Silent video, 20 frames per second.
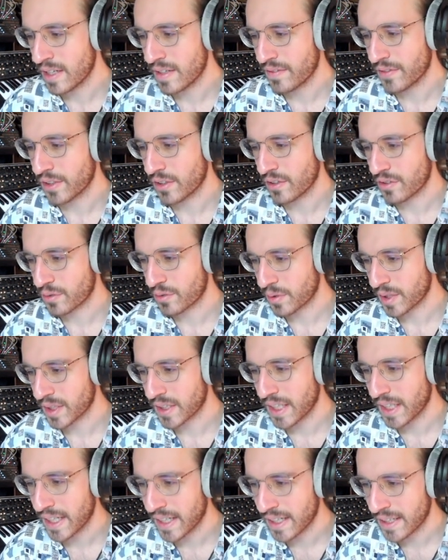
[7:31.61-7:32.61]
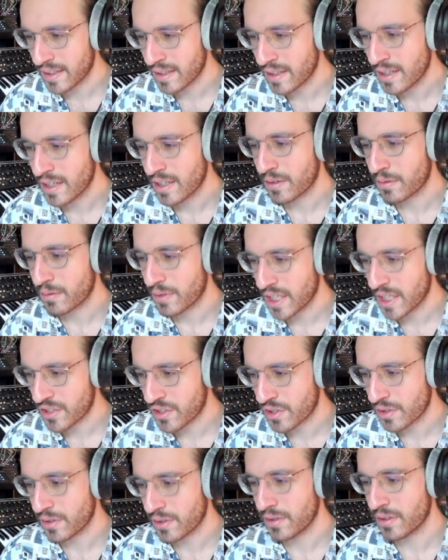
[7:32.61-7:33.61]
the discrete gain,
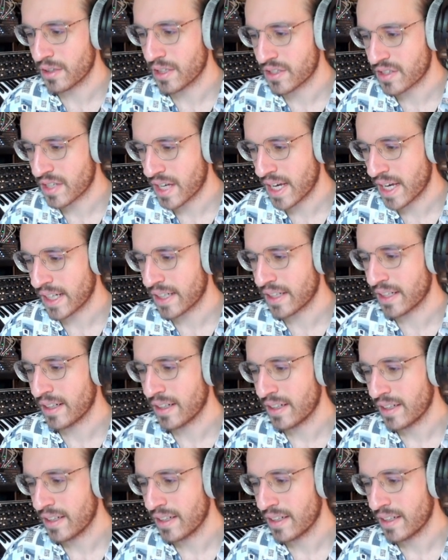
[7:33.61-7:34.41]
ratio, attack,